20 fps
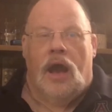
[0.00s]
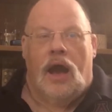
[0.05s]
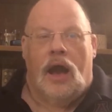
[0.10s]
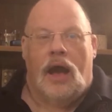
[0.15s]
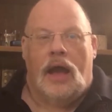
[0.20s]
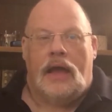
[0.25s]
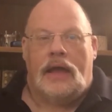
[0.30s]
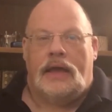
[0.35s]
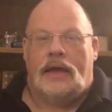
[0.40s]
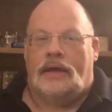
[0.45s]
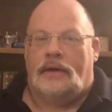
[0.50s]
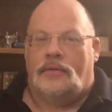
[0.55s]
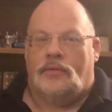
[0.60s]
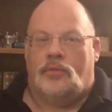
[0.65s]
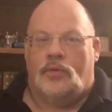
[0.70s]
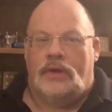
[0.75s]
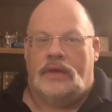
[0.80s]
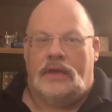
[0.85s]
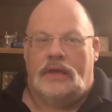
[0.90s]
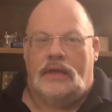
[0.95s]
I
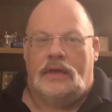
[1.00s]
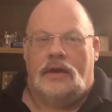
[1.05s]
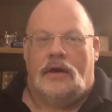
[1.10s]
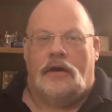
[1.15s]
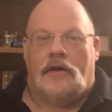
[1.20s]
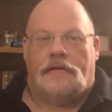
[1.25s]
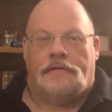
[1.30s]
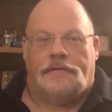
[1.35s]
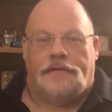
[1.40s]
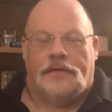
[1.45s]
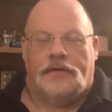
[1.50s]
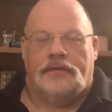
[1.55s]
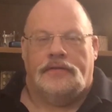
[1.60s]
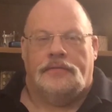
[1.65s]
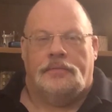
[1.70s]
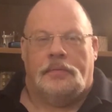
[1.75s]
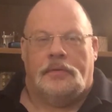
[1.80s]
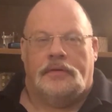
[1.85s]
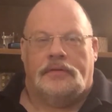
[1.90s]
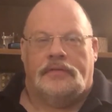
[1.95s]
and we are
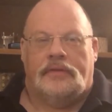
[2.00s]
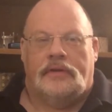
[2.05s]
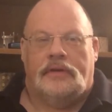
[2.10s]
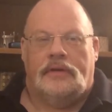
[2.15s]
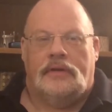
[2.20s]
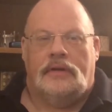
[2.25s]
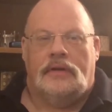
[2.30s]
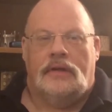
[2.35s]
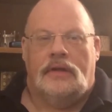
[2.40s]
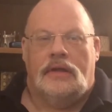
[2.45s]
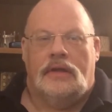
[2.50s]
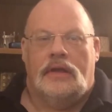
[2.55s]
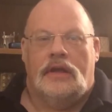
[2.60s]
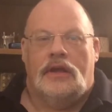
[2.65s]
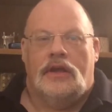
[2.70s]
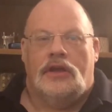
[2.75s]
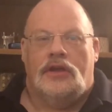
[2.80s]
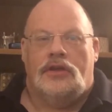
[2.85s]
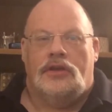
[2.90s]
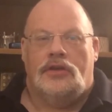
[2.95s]
first person,
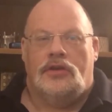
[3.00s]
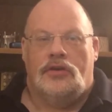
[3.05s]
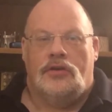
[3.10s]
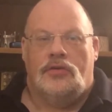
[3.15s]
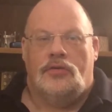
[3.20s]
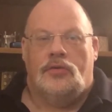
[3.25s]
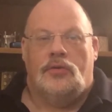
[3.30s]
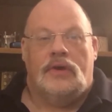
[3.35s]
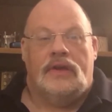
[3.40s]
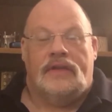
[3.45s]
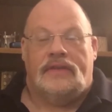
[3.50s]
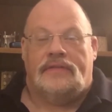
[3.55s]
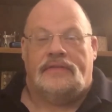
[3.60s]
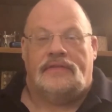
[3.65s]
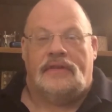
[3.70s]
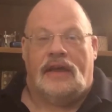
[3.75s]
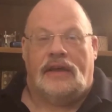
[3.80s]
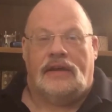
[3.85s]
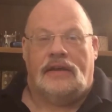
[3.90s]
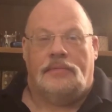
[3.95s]
you is
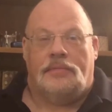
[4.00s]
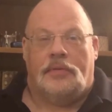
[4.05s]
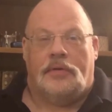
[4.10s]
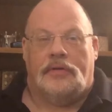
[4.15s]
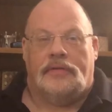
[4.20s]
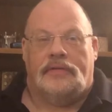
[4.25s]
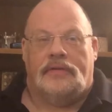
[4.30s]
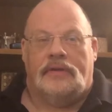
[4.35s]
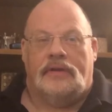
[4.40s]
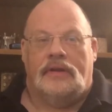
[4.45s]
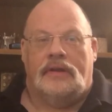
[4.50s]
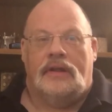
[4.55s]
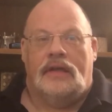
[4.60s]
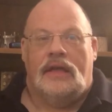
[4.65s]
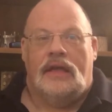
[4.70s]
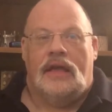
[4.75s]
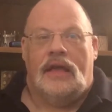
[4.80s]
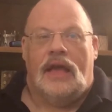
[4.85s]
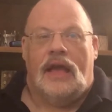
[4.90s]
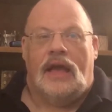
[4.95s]
second person,
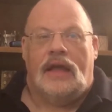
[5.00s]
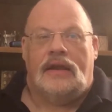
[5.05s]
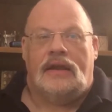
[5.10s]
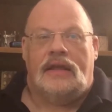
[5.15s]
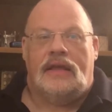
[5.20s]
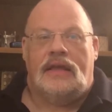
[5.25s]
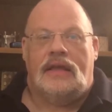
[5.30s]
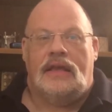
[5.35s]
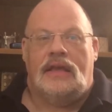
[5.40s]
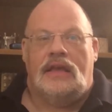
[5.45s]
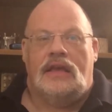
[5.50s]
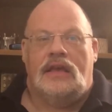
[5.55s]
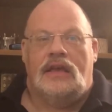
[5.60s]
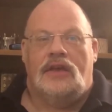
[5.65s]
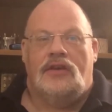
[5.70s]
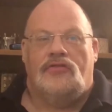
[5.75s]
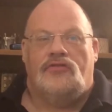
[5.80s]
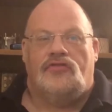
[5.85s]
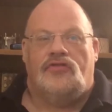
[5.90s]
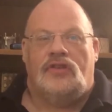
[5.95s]
and
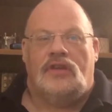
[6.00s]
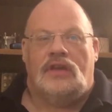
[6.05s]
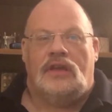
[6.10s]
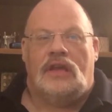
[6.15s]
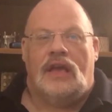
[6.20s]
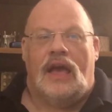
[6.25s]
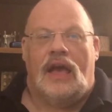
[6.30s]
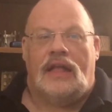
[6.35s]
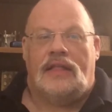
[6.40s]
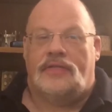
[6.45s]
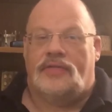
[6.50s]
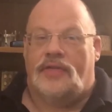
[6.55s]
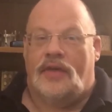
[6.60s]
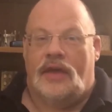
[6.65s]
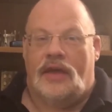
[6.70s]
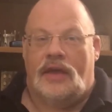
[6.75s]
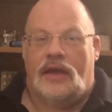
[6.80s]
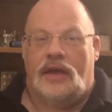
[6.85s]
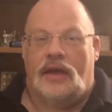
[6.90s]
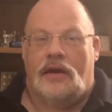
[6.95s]
he, she, and
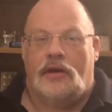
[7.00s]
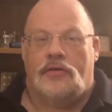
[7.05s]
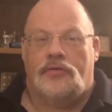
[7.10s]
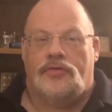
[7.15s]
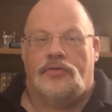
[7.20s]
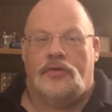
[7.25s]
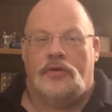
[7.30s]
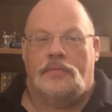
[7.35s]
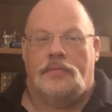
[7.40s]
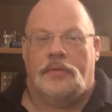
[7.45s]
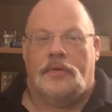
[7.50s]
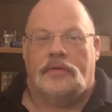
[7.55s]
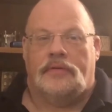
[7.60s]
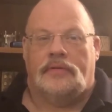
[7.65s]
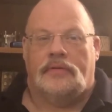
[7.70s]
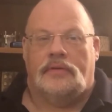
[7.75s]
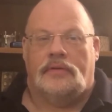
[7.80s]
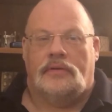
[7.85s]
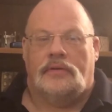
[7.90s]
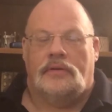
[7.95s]
they are third
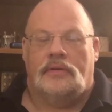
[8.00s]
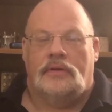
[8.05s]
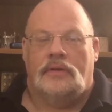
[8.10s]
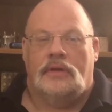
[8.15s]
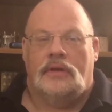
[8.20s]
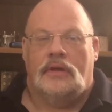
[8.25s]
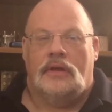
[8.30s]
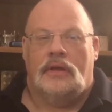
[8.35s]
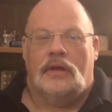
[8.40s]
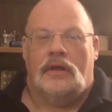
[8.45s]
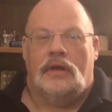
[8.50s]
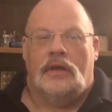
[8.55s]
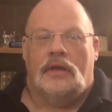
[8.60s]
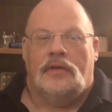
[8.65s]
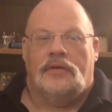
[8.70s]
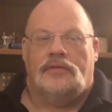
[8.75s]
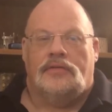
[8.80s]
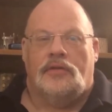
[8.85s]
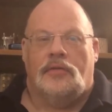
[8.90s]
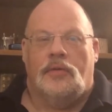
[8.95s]
person.
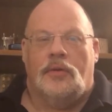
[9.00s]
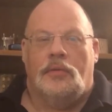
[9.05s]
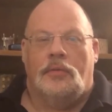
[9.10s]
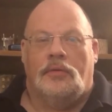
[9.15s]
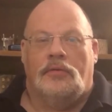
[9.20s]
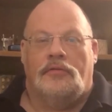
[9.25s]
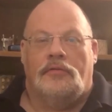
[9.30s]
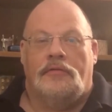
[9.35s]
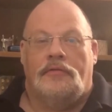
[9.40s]
So we will